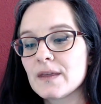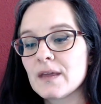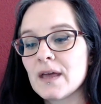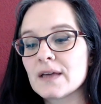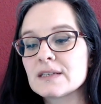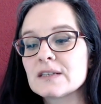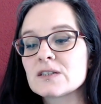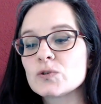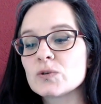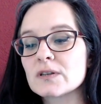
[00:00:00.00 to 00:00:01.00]
as he
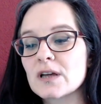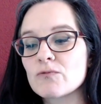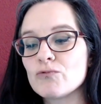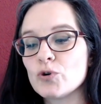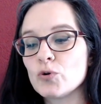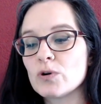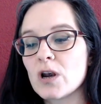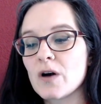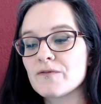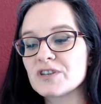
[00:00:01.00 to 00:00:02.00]
stood in that rude,
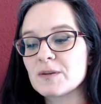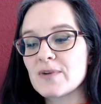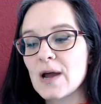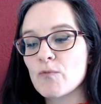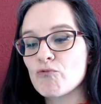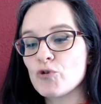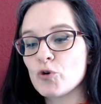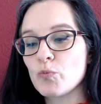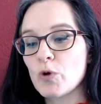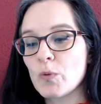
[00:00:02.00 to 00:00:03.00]
lofty brown room,
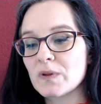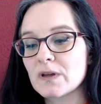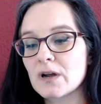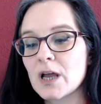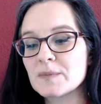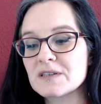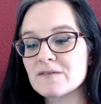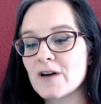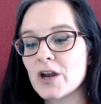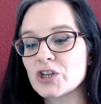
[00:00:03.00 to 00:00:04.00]
with the clumsy
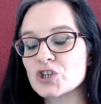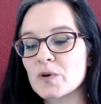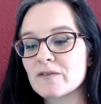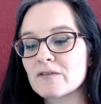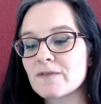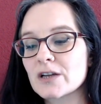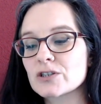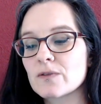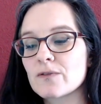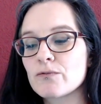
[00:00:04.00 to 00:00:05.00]
furniture of a fashion
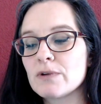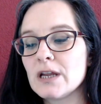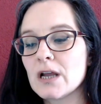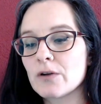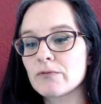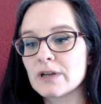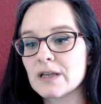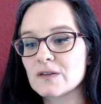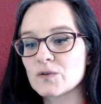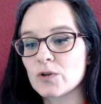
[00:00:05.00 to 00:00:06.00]
300 years
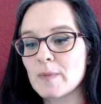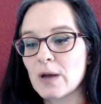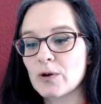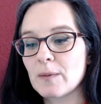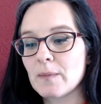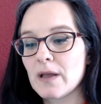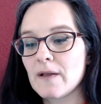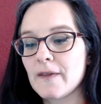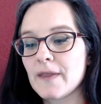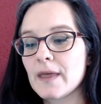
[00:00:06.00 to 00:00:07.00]
old about him,
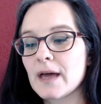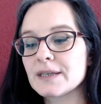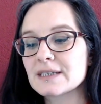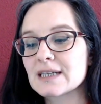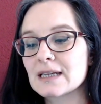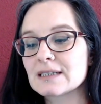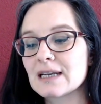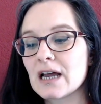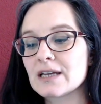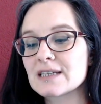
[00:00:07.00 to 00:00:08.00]
and the scanty
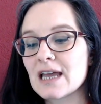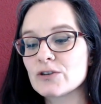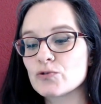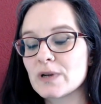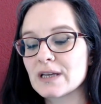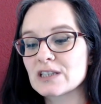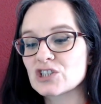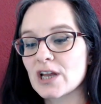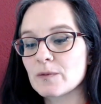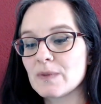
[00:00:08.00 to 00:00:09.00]
light entering its
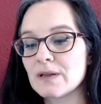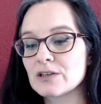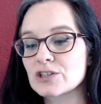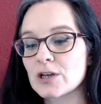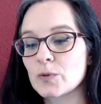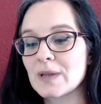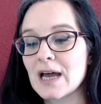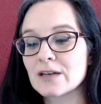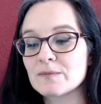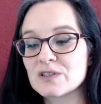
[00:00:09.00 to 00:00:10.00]
shadowy
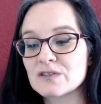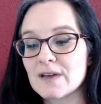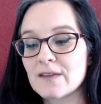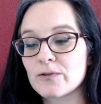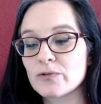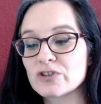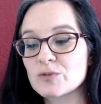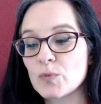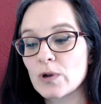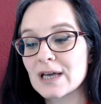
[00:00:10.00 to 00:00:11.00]
atmosphere through the
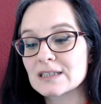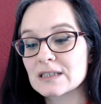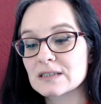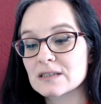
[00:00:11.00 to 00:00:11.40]
small lattice.